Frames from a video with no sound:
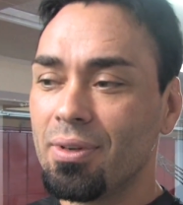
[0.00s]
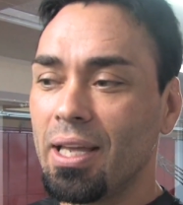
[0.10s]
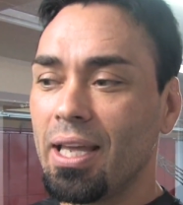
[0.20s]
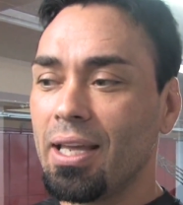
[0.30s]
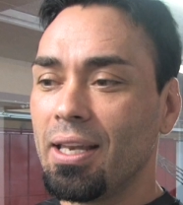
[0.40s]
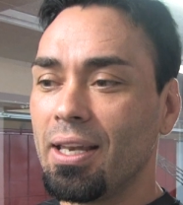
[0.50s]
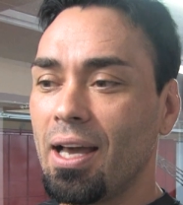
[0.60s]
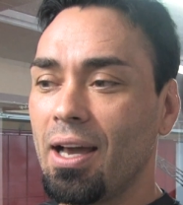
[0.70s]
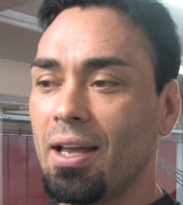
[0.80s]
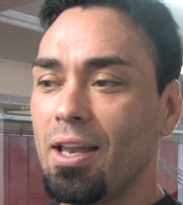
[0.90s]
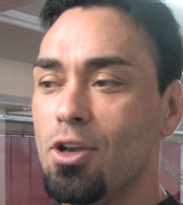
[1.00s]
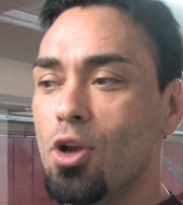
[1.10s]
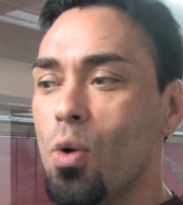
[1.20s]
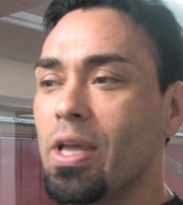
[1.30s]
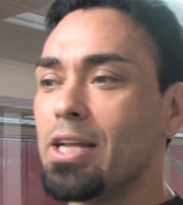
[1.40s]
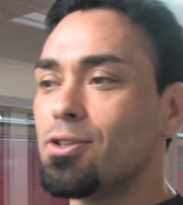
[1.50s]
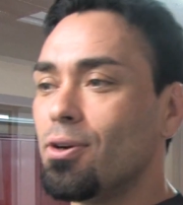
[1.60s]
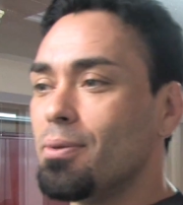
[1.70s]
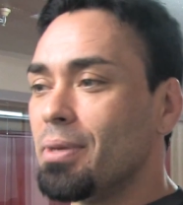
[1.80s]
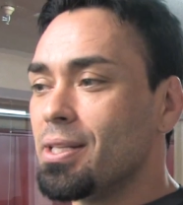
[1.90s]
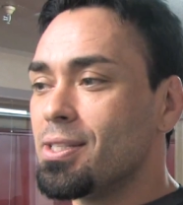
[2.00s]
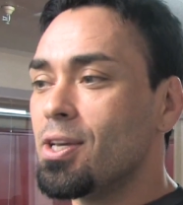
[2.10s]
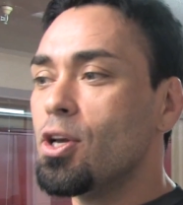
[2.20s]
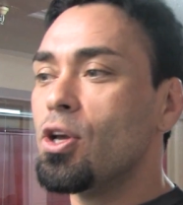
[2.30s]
In no-gi tournaments,